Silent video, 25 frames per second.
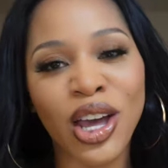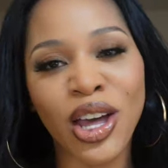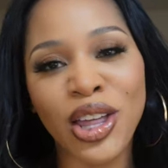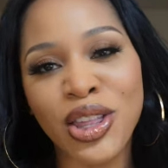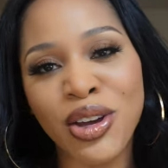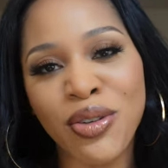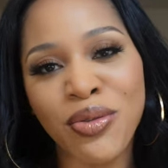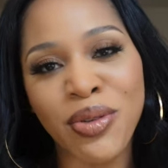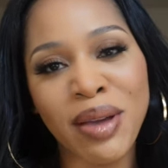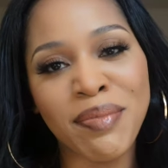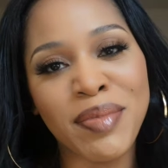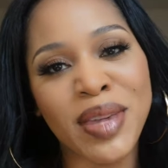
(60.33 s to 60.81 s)

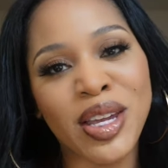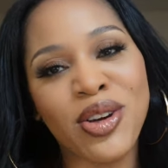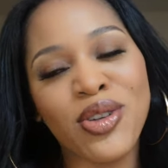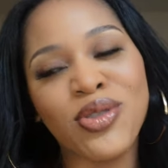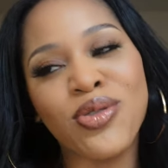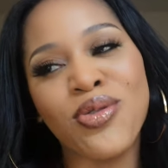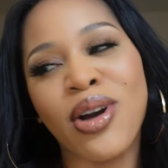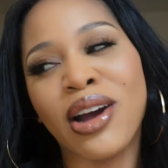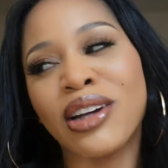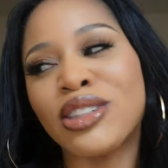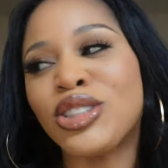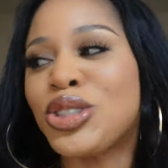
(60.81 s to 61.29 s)
other women
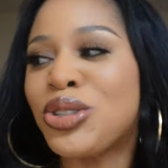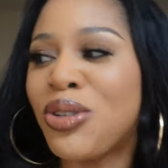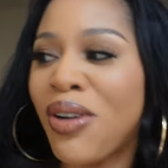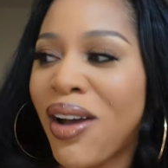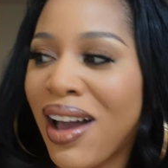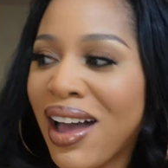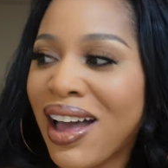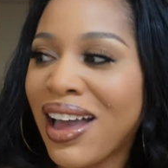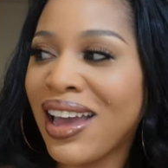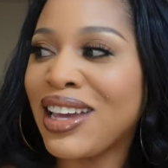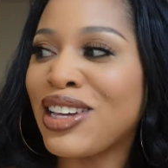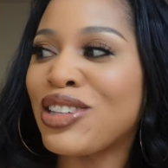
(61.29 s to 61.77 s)
who are
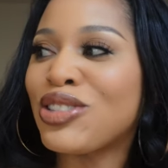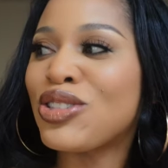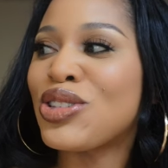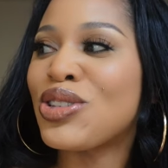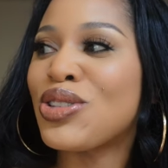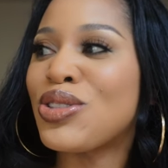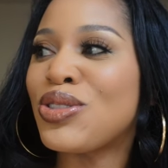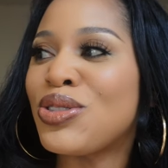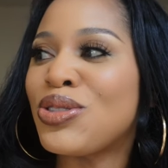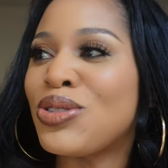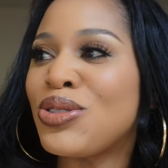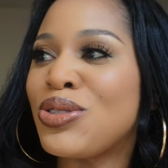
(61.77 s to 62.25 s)
trying
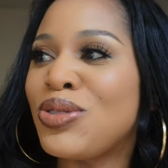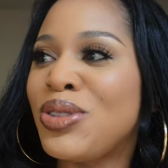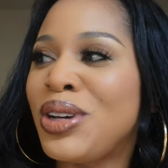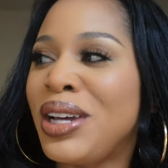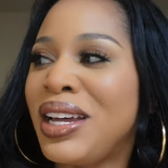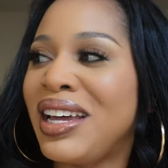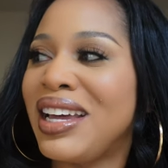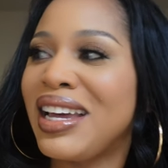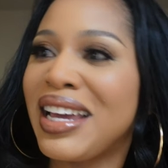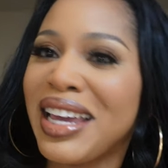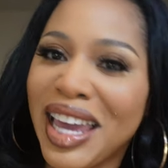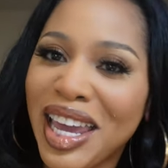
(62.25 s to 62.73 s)
to
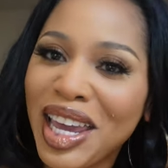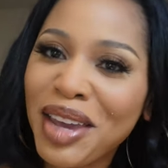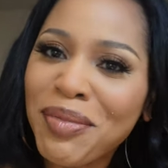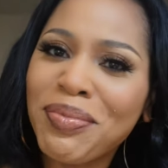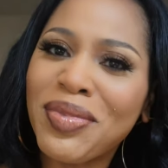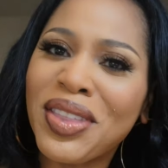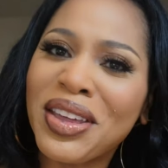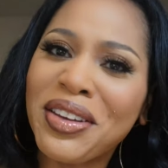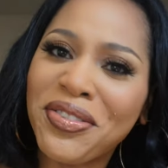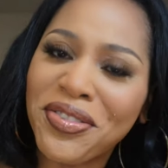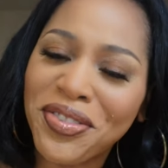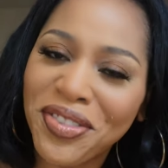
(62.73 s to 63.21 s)
keep
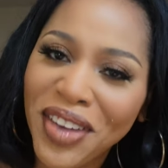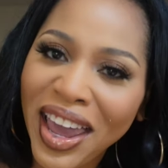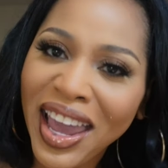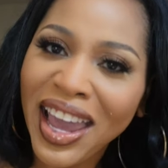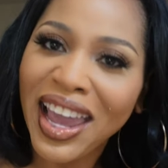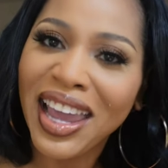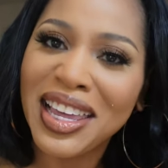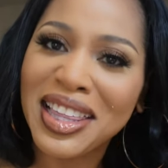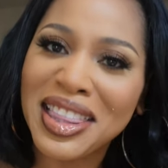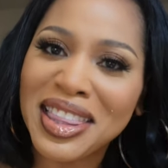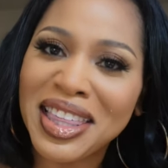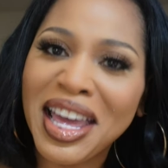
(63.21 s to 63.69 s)
the
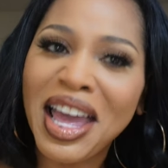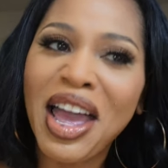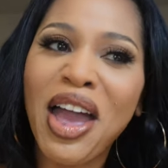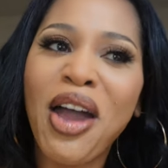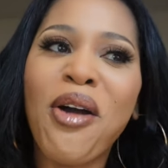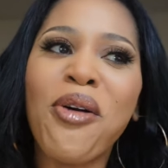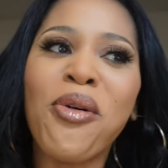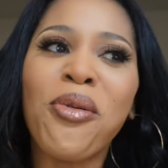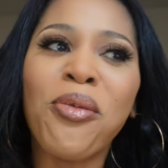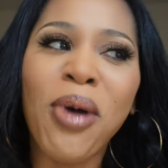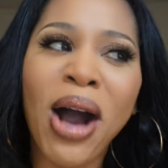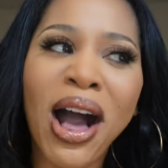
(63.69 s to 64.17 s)
faith
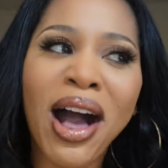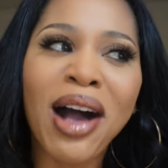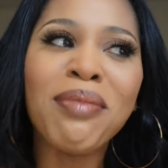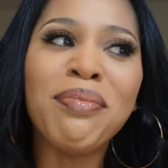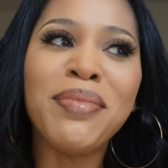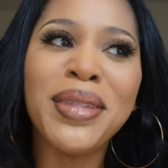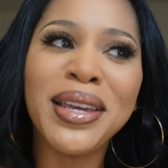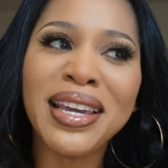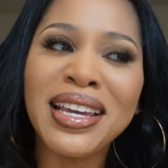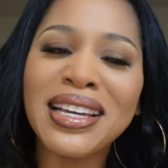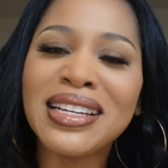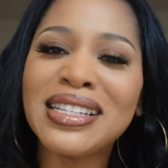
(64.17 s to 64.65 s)
while
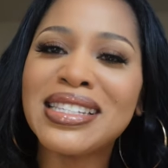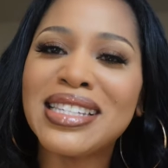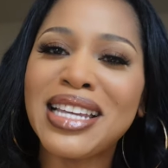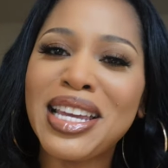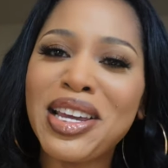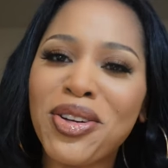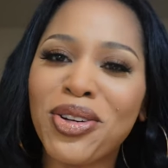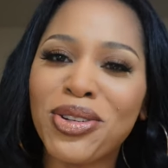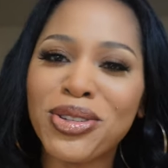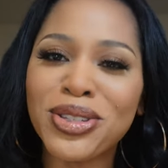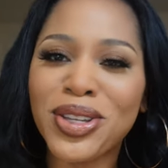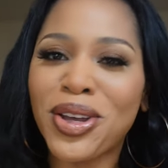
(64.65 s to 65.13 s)
being
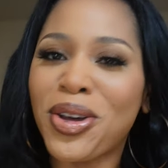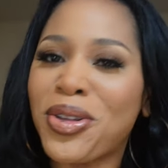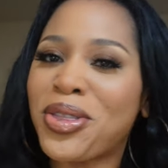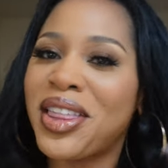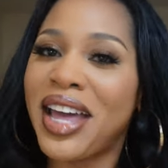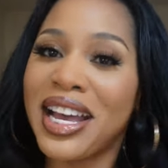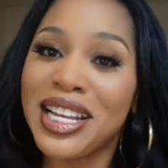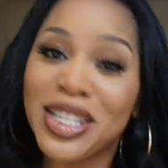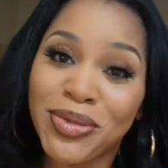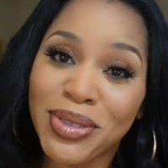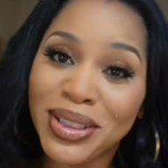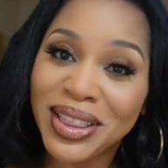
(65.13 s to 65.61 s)
single. So
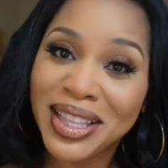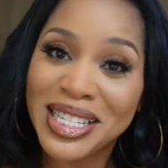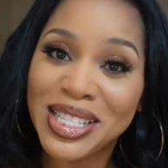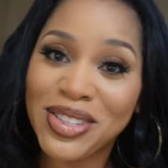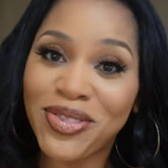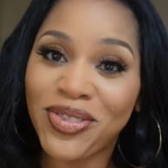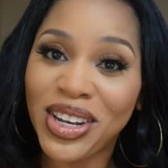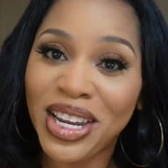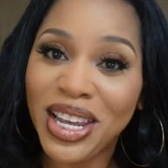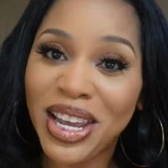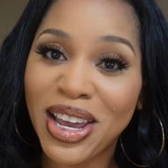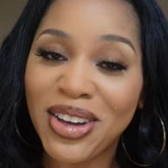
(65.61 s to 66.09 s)
that's what this
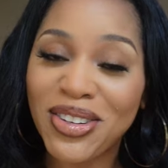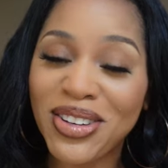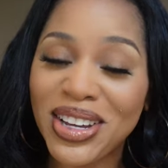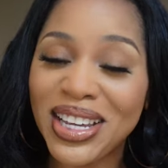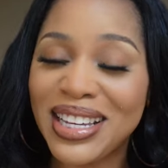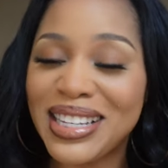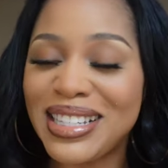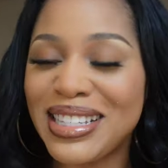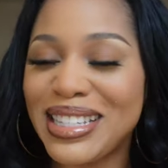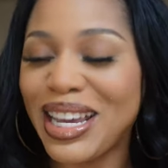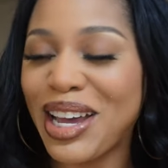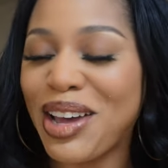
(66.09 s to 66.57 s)
video
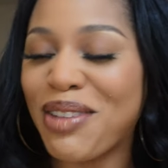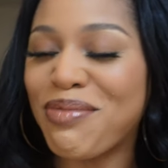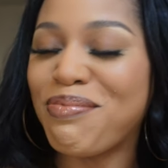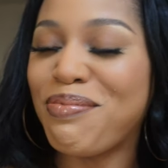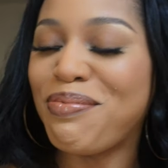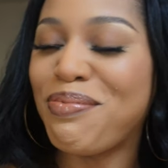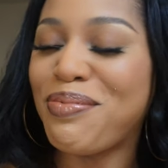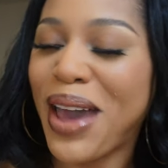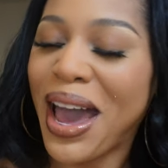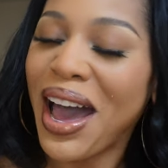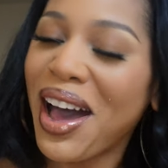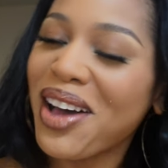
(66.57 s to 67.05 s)
is
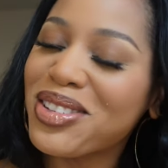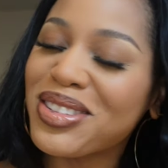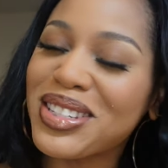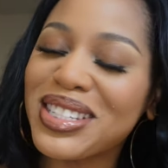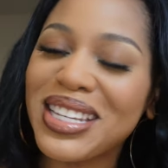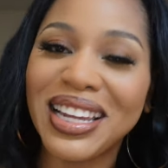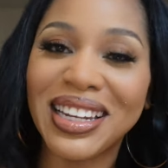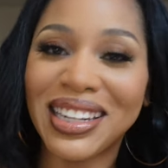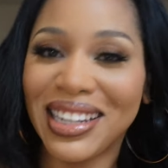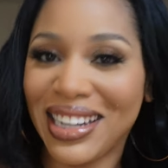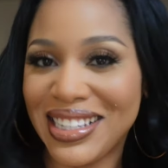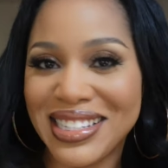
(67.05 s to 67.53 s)
about.
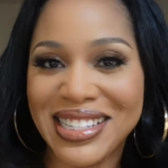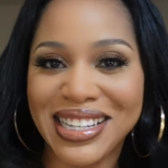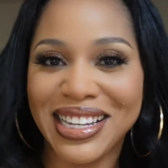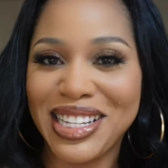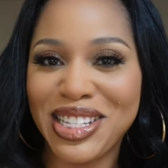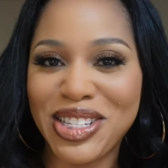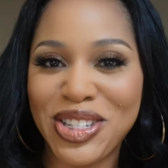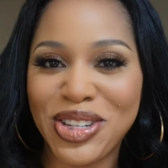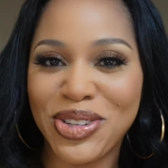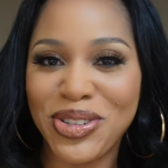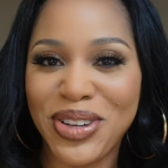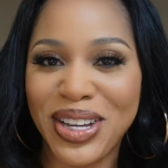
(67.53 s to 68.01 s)
Let's
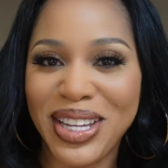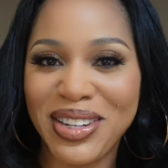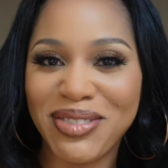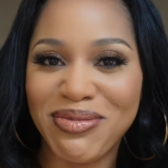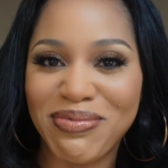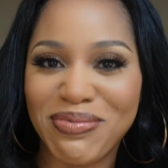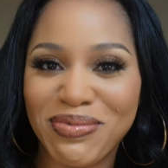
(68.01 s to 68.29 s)
get to it.